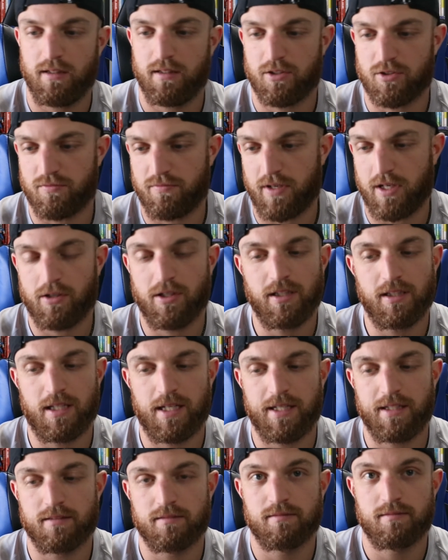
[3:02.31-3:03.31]
There's very
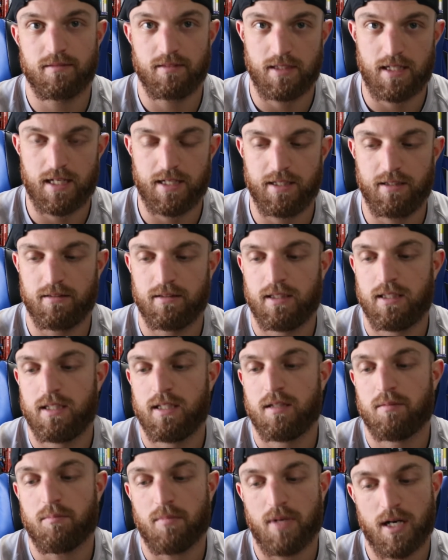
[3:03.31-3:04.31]
light,
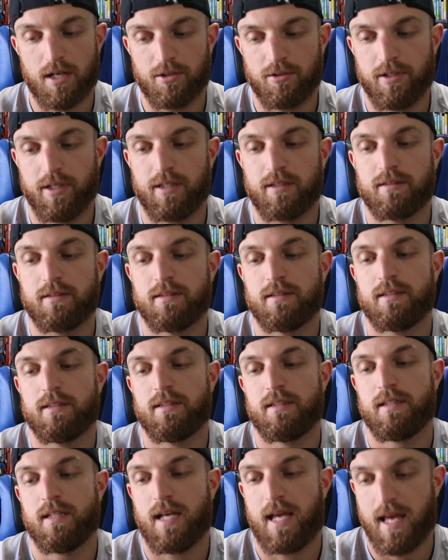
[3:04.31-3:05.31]
moderate,
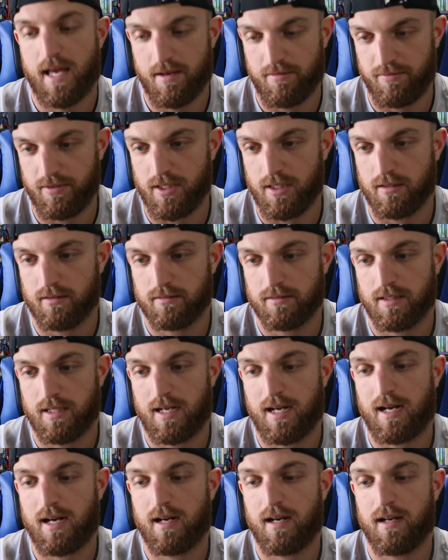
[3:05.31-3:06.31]
heavy.
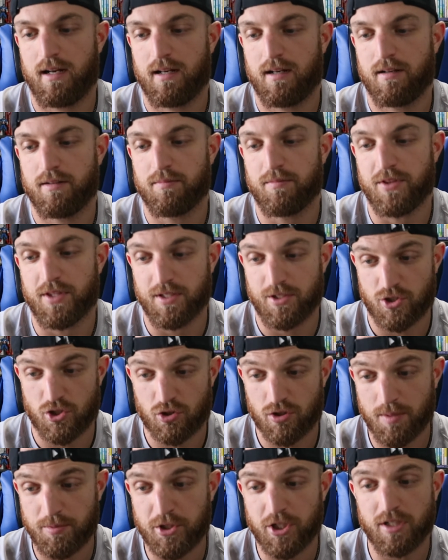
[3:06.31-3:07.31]
The
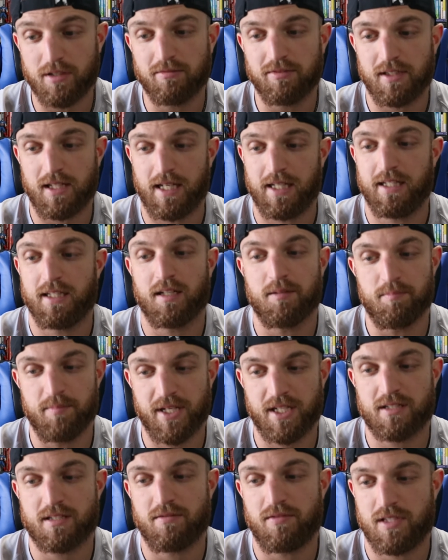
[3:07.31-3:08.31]
description of light, a
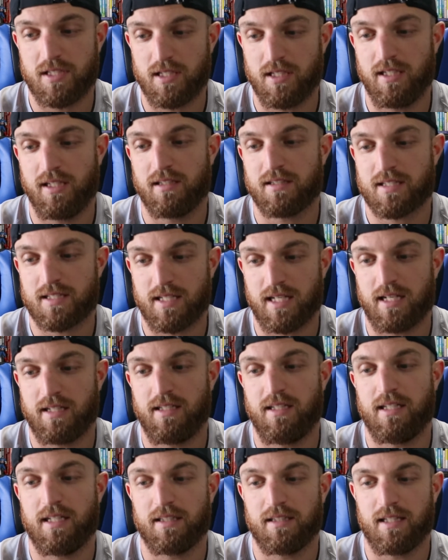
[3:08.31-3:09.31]
mix of sitting,
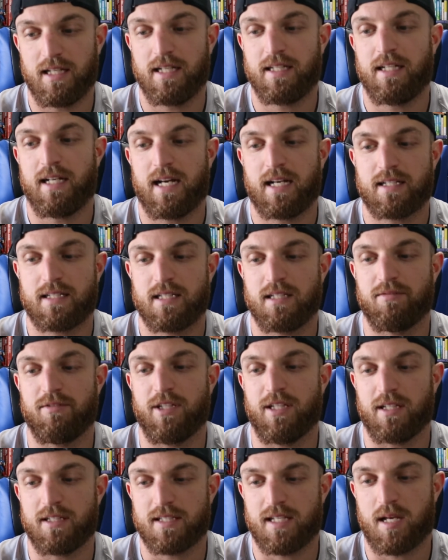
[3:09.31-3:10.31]
standing, and light
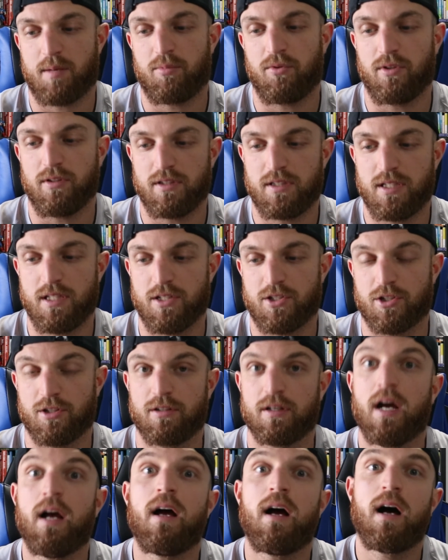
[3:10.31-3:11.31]
activity. Example, a
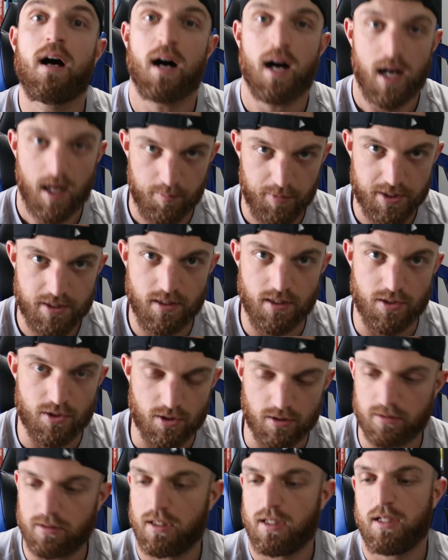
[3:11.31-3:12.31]
teacher. I'm a
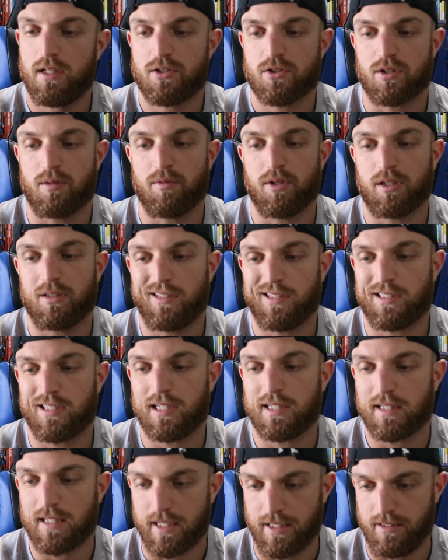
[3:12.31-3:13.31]
teacher. So I'm going to click
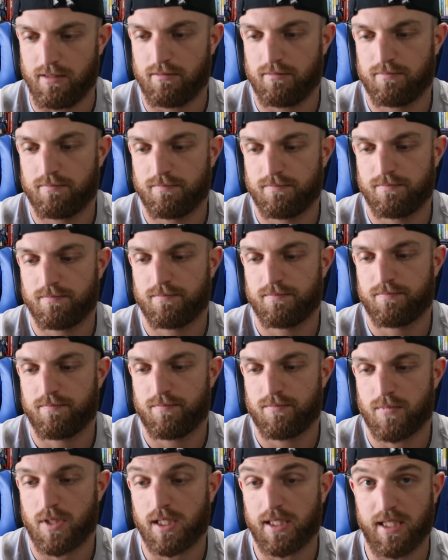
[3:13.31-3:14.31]
on light.
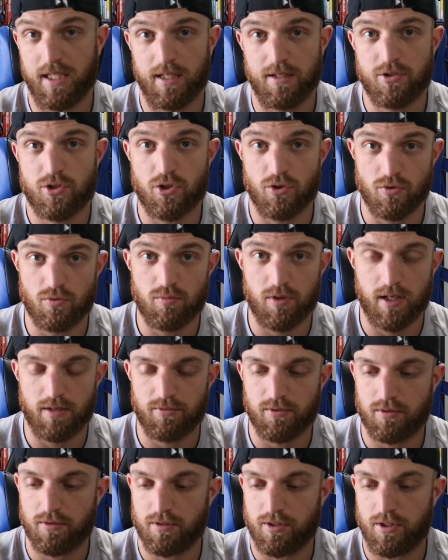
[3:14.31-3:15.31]
Again, choose
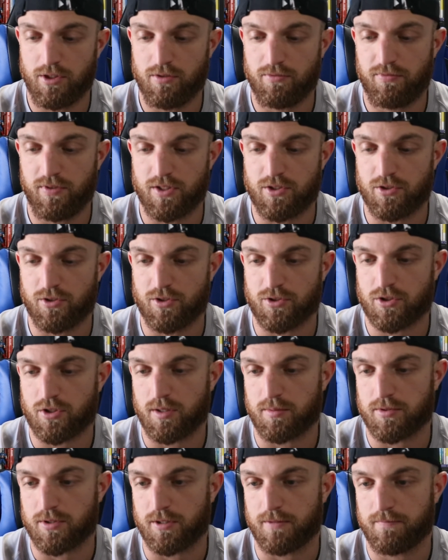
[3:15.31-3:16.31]
whatever fits your
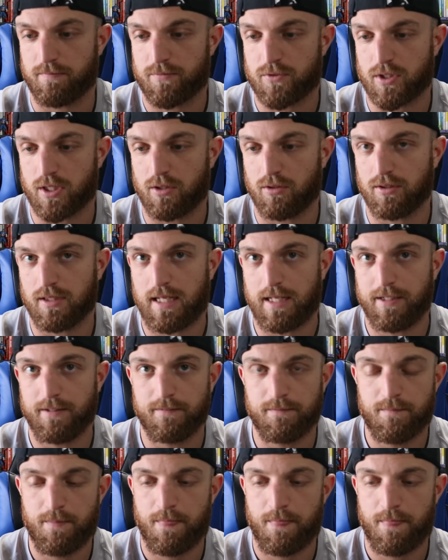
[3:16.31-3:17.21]
description. So I go light.